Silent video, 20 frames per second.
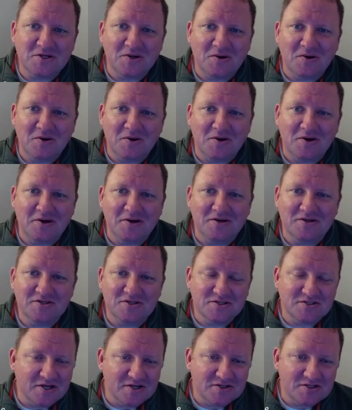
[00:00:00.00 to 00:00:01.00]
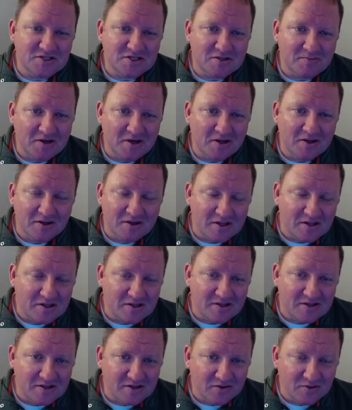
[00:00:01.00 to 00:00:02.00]
on just HTML, and
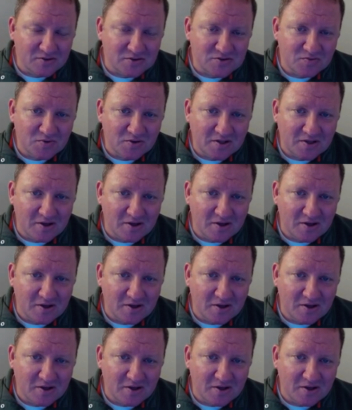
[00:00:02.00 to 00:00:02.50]
it looks really